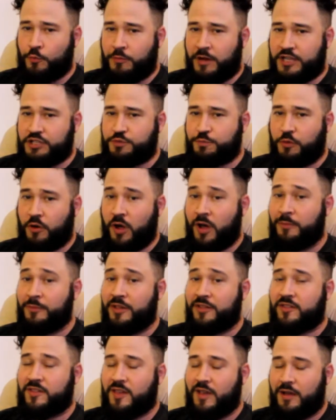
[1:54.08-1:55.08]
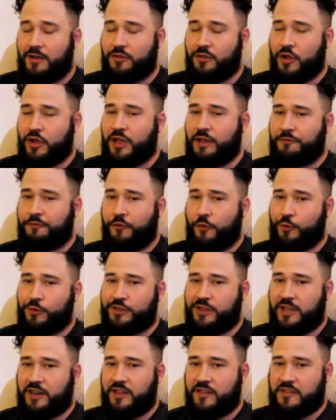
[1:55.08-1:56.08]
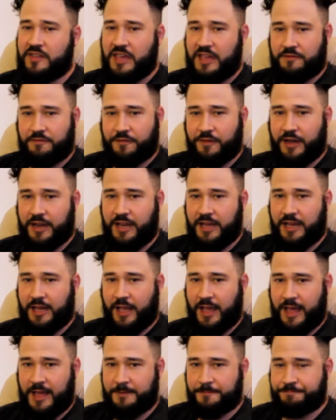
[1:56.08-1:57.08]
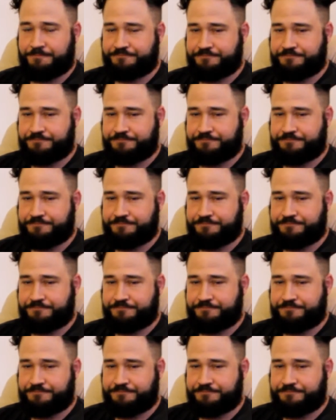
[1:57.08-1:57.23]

much promise. Looking forward to this kid fighting again.